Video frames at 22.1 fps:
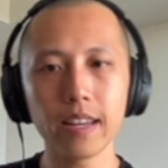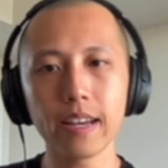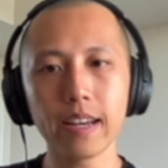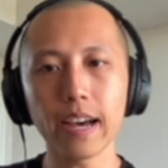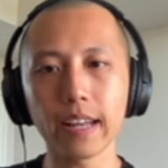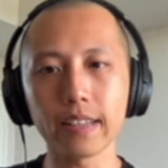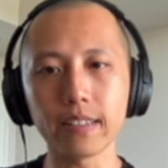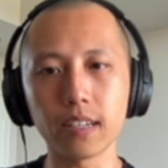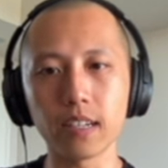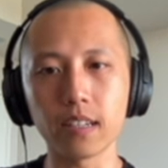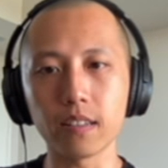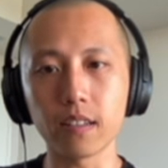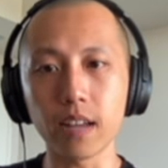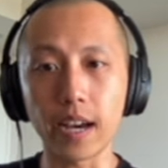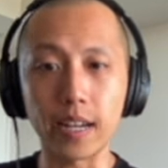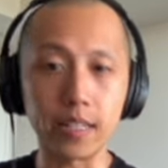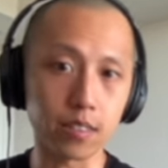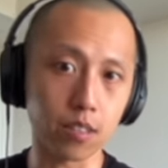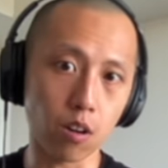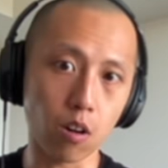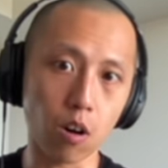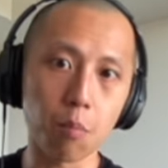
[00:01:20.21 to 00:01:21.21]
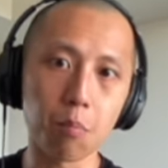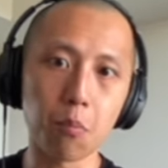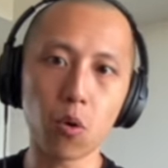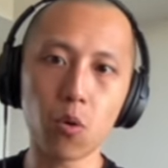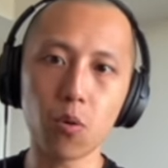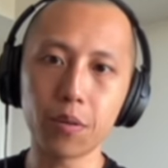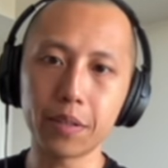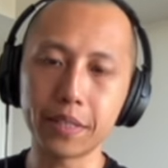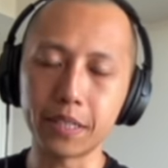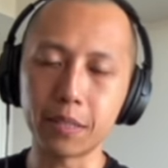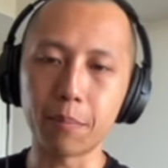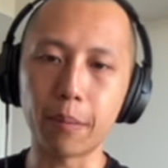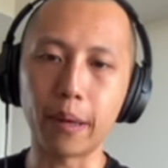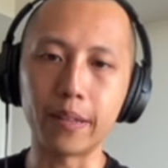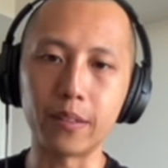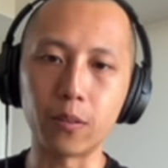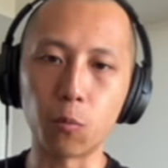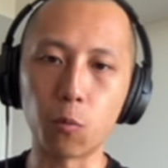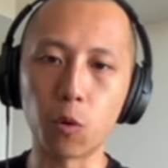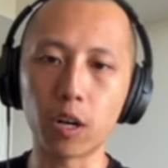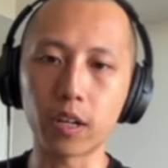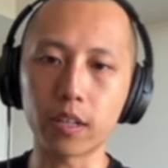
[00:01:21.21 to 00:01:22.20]
And then as there are more
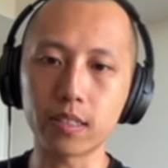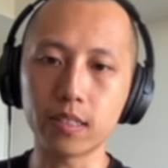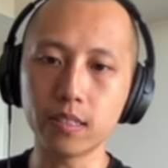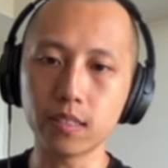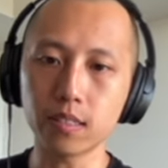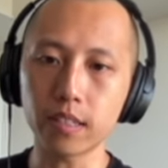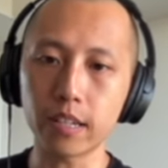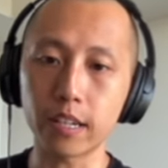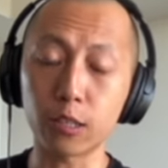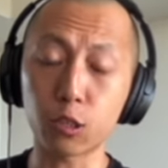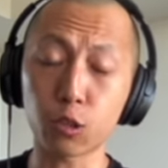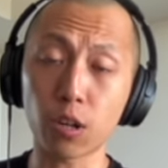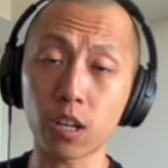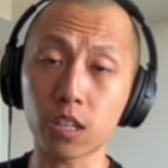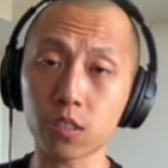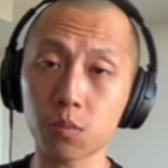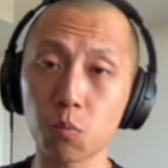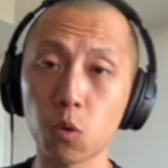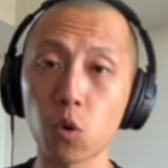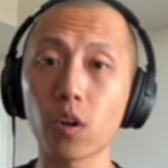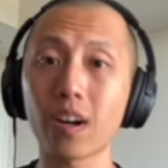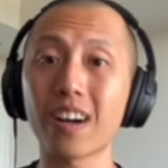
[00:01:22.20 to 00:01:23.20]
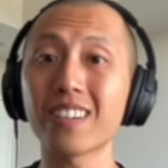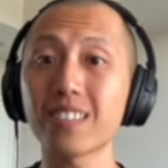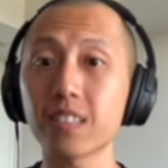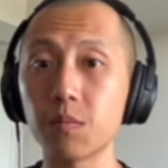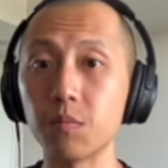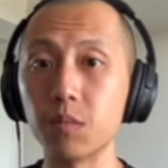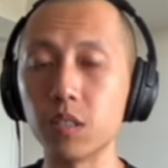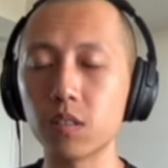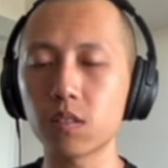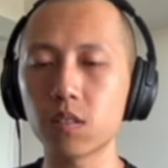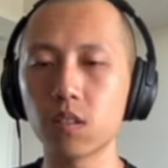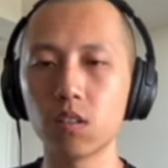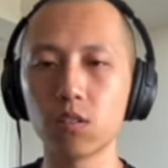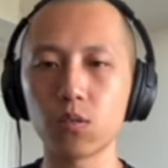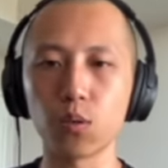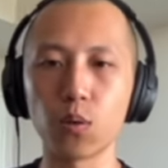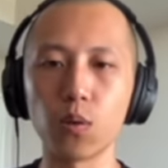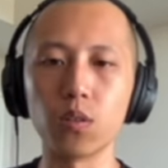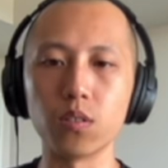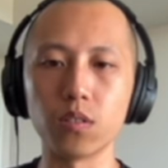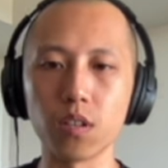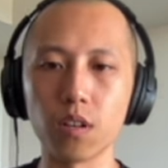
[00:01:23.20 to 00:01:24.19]
independent workers, it attracts more customers.
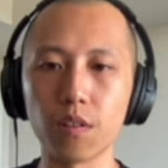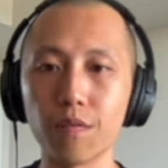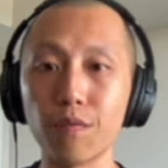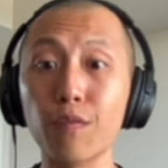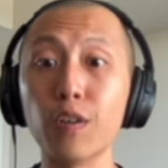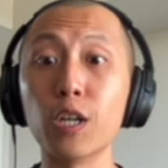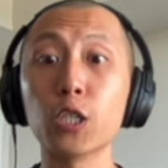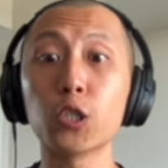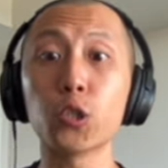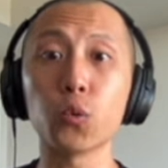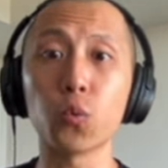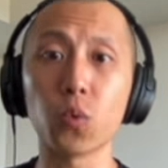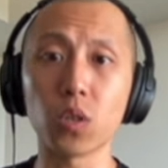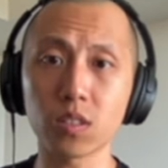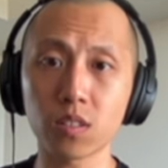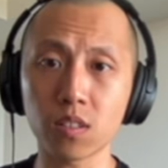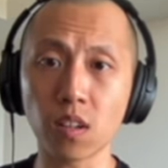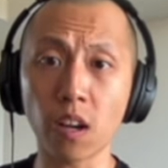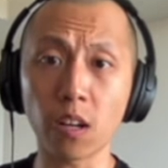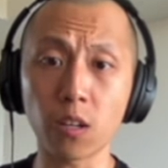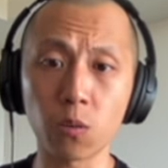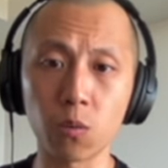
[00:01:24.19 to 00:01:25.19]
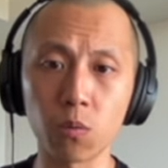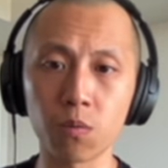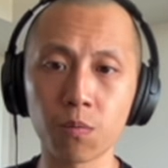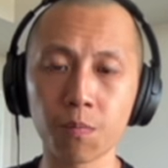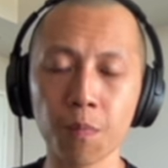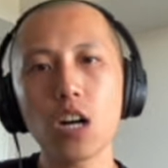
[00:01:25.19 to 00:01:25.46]
So it's a virtuous cycle.